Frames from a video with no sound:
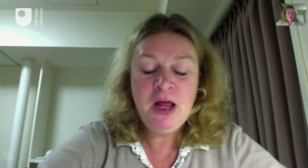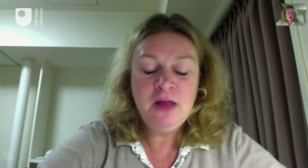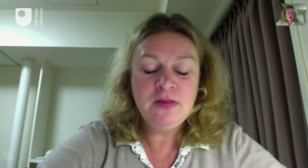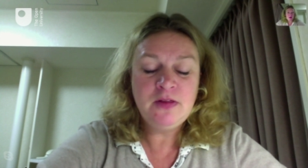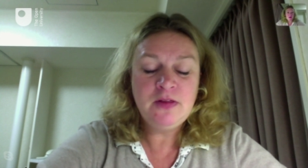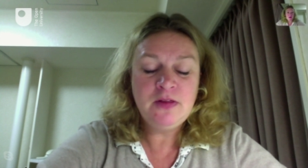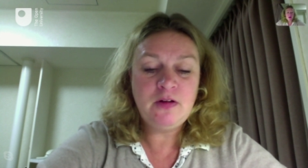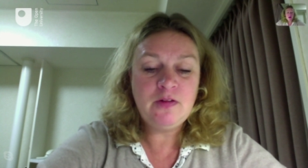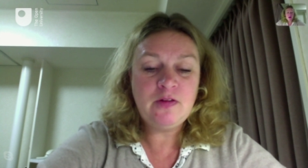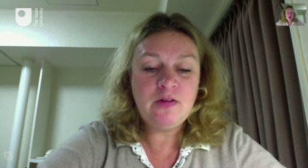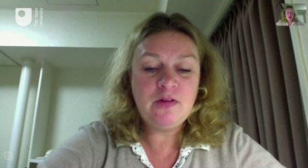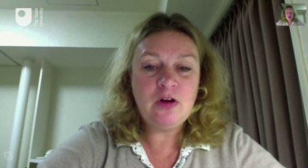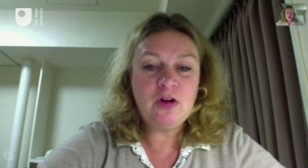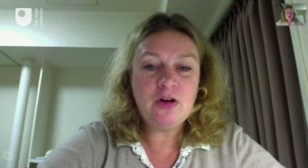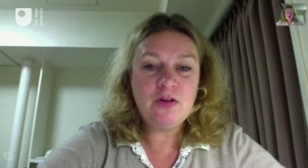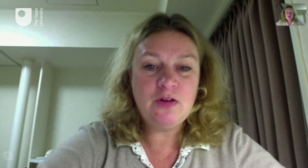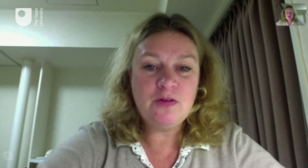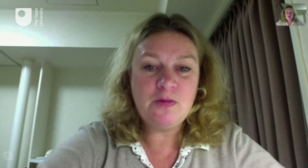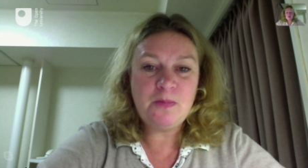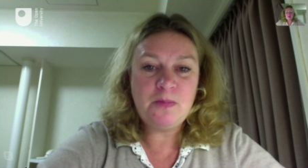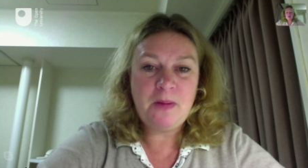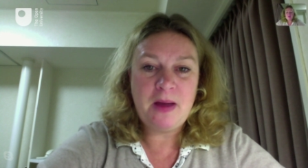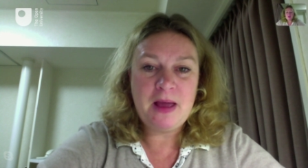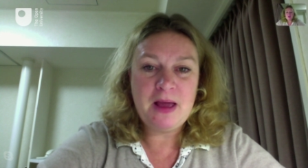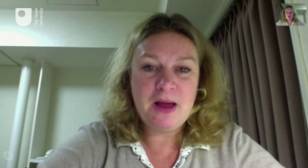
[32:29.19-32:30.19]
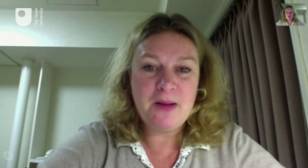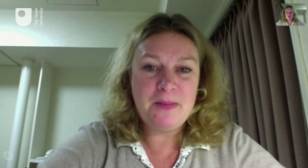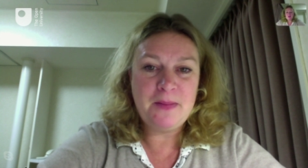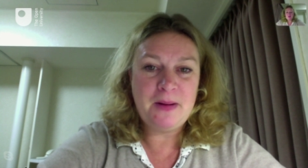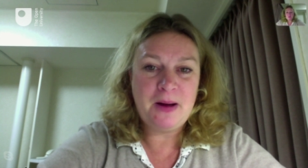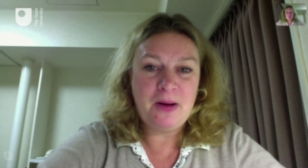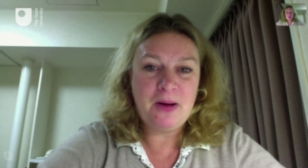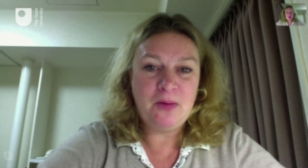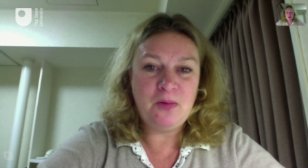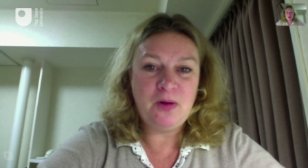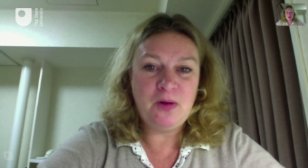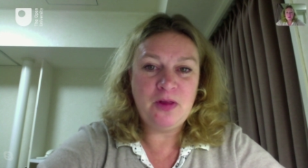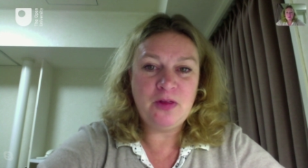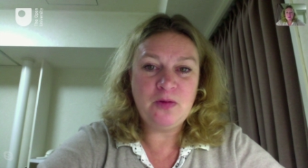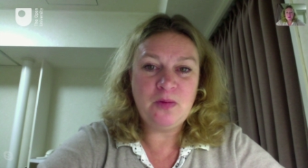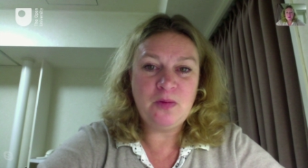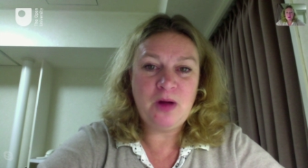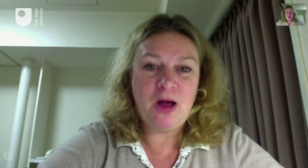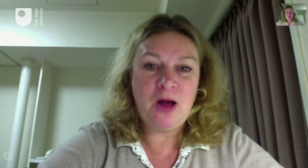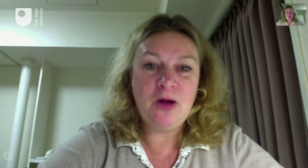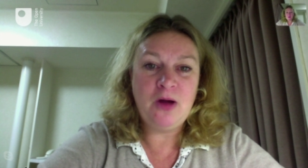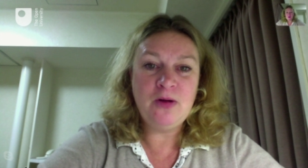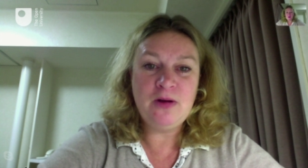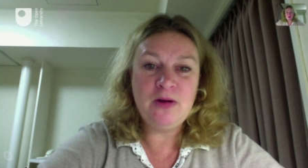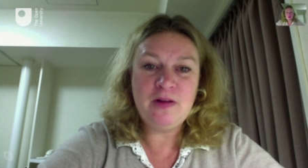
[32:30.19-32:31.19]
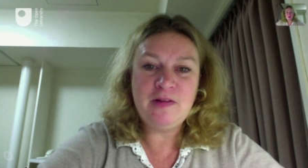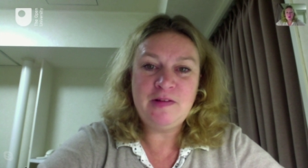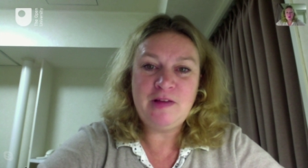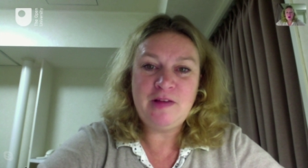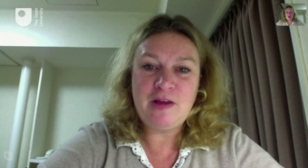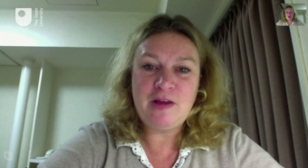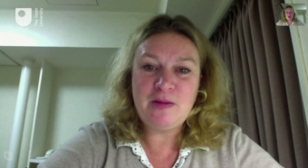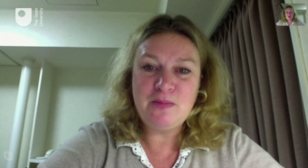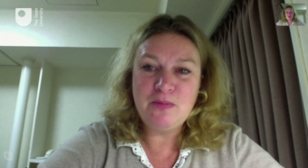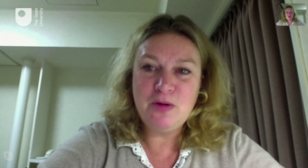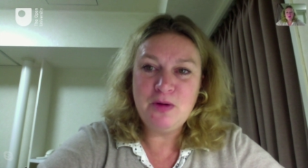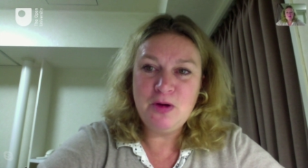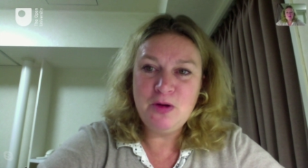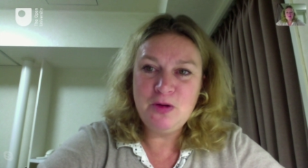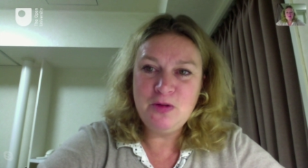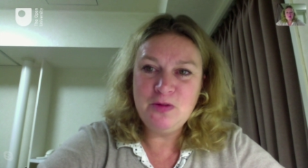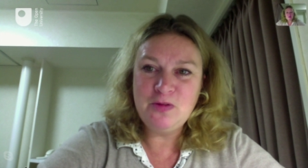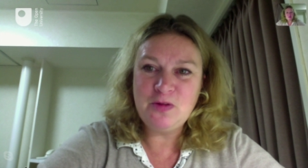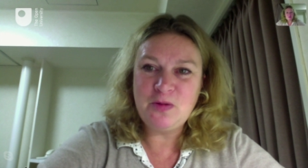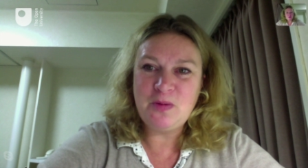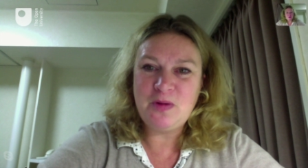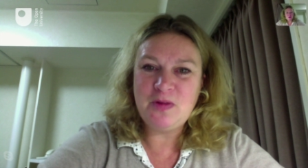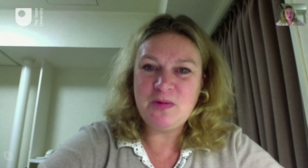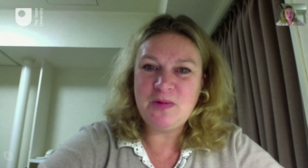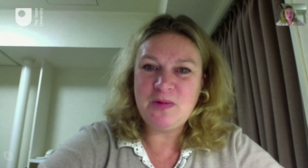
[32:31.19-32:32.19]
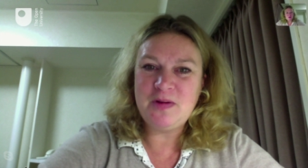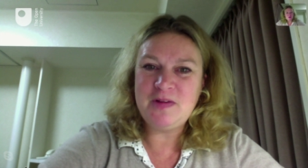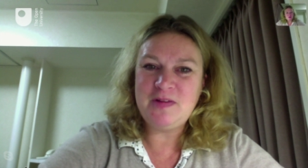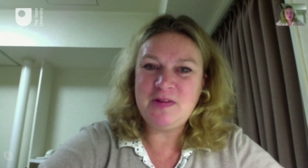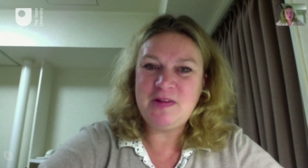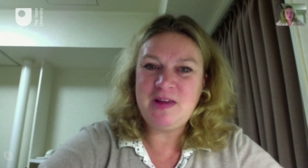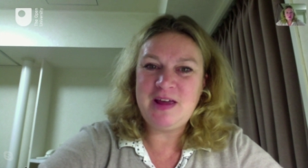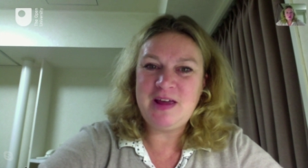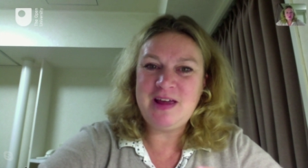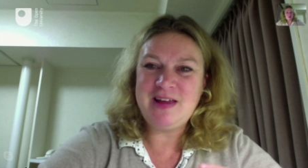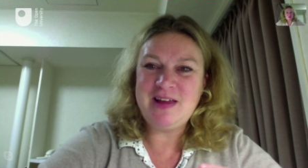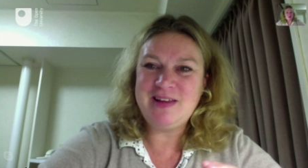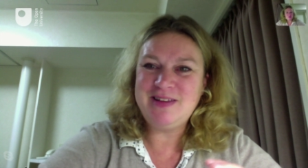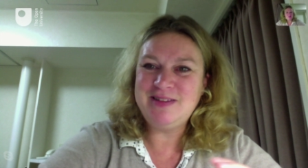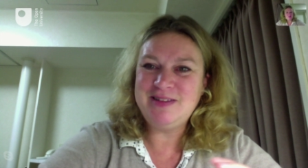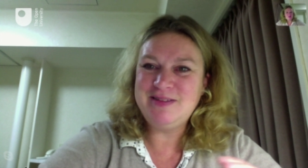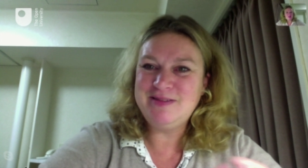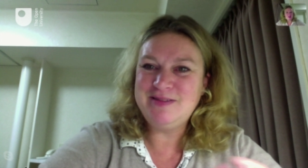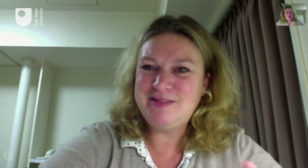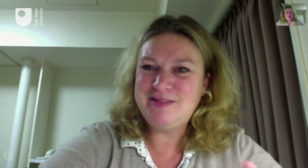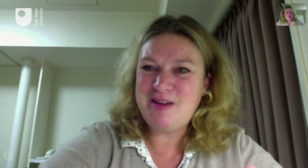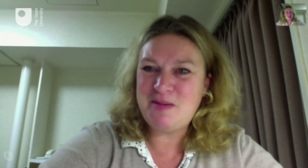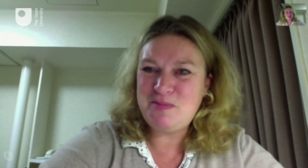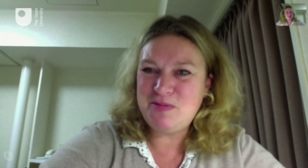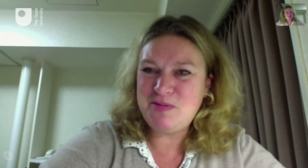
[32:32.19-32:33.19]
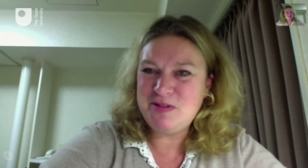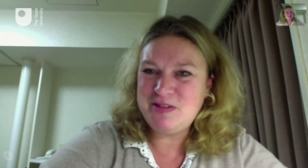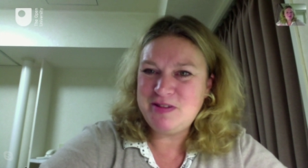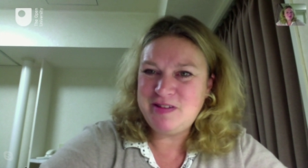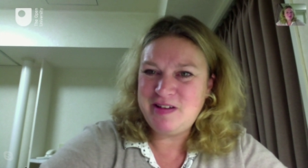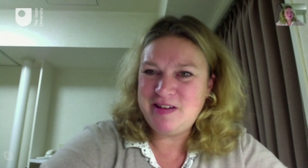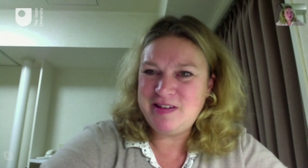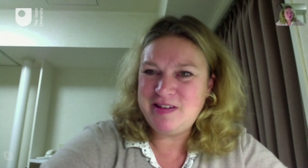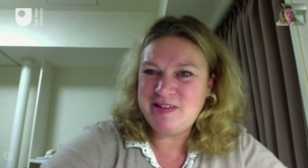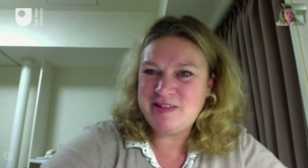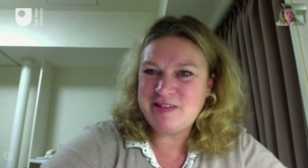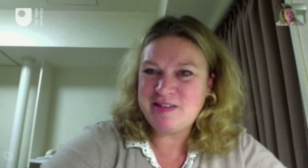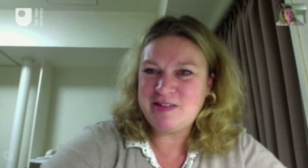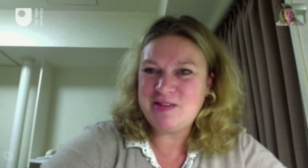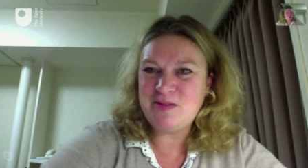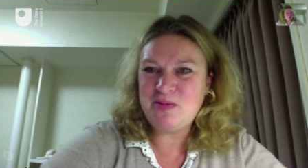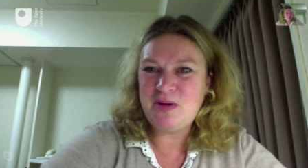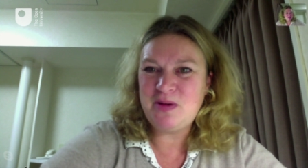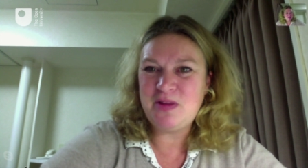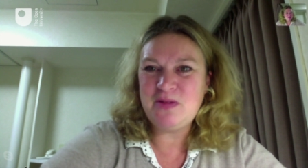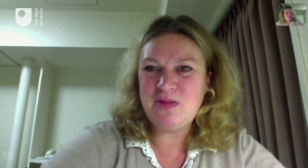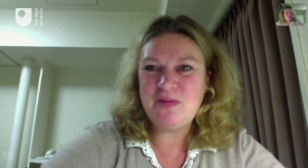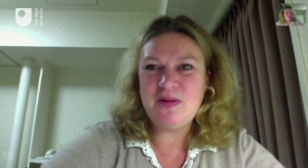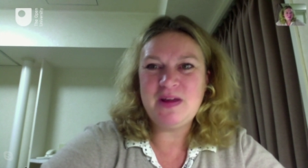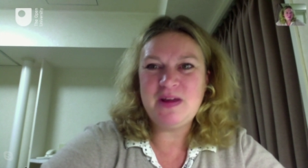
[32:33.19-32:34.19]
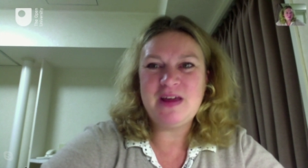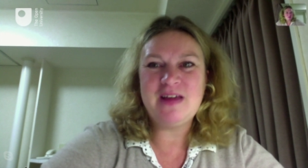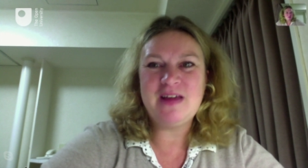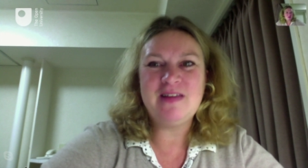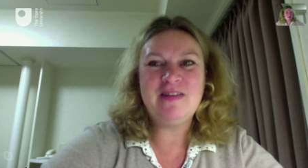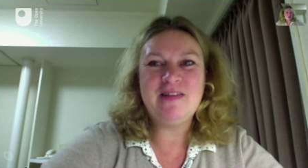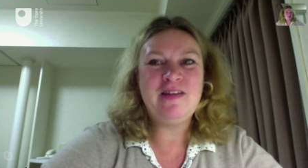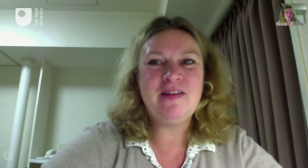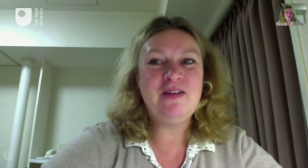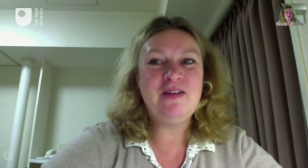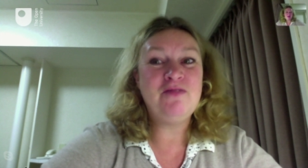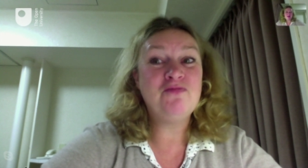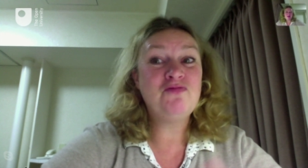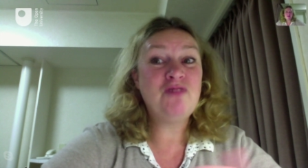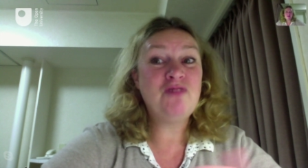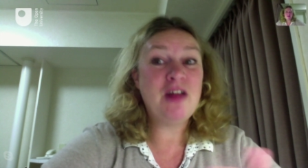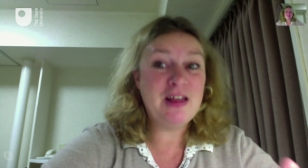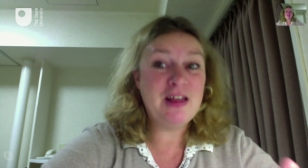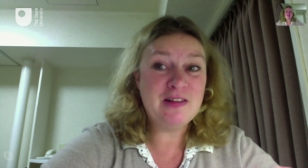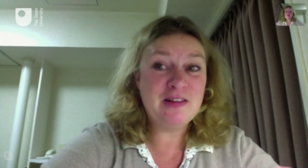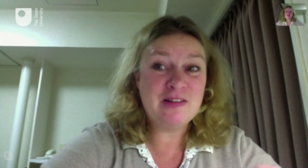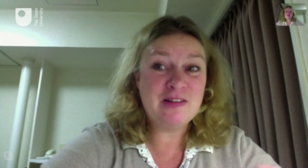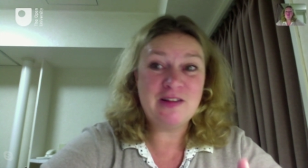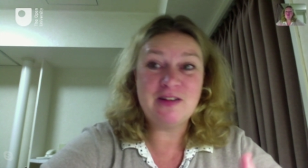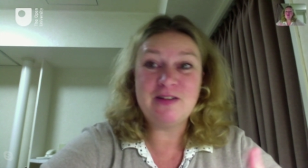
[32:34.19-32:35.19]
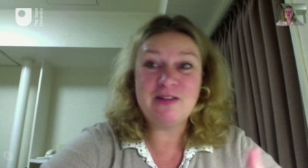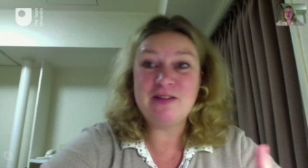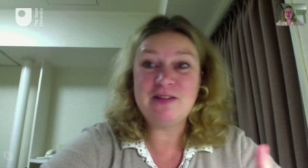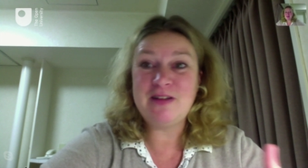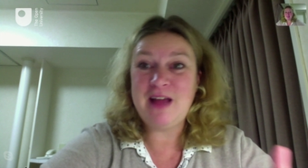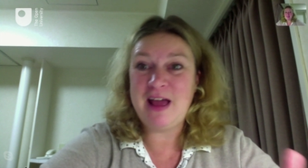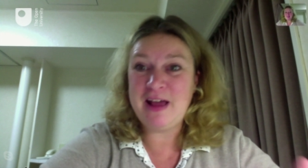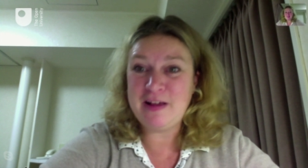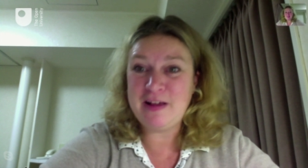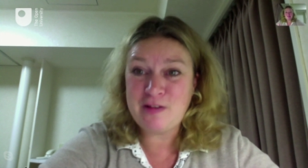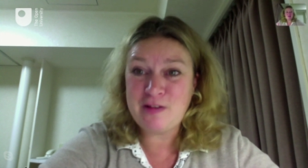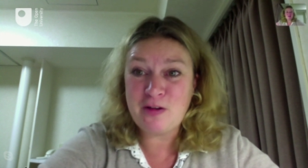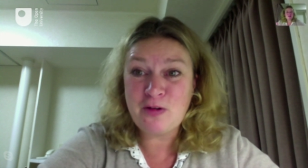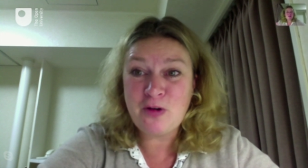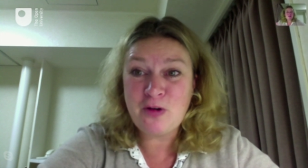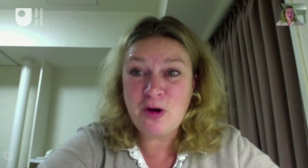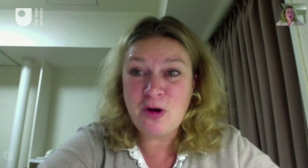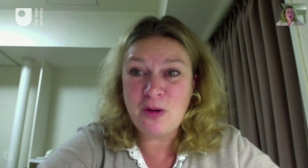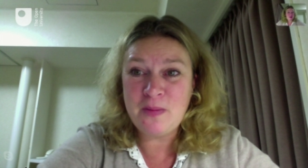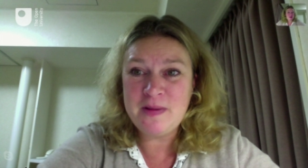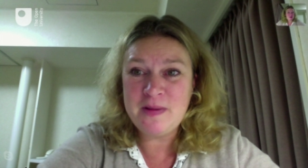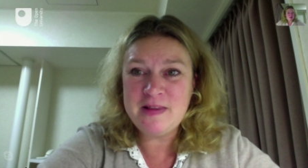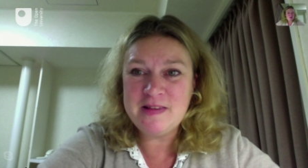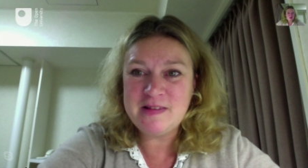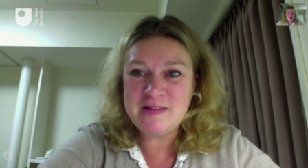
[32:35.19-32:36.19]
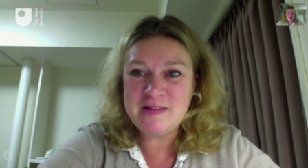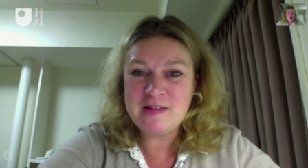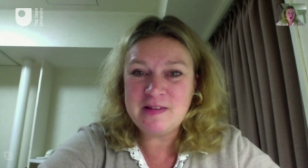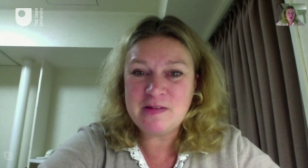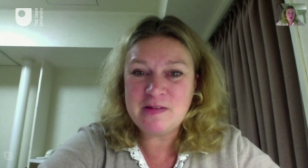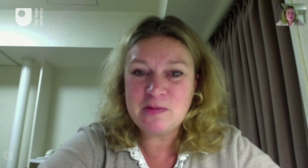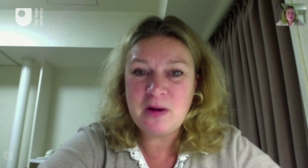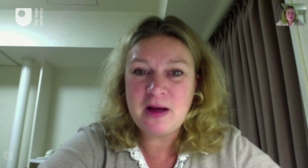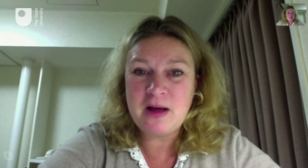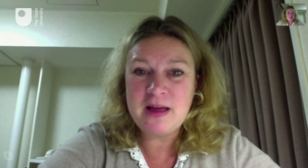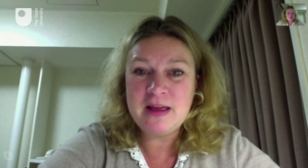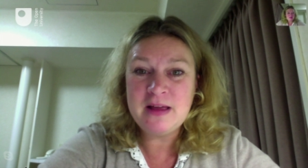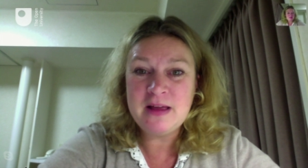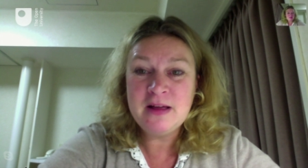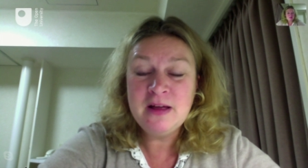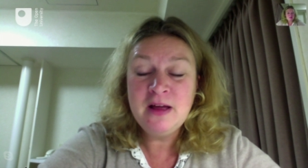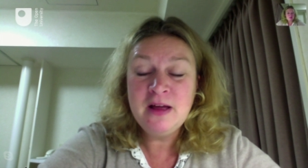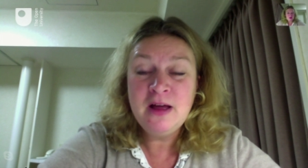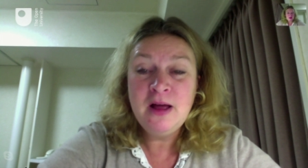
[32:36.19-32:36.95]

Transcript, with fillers: there is a lot of debate about whether we're only seeing moons or whether we're seeing debris disks or whether we can see rings and yeah. exocomets this way.